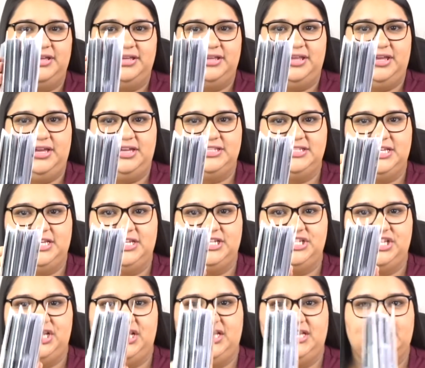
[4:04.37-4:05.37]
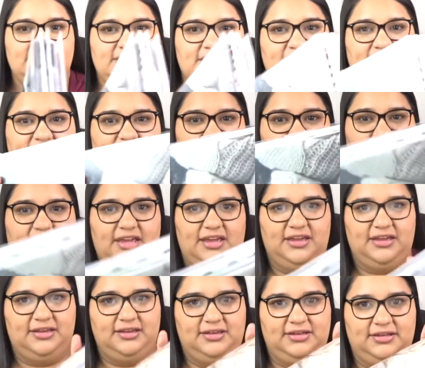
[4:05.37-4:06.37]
You can see she is thick.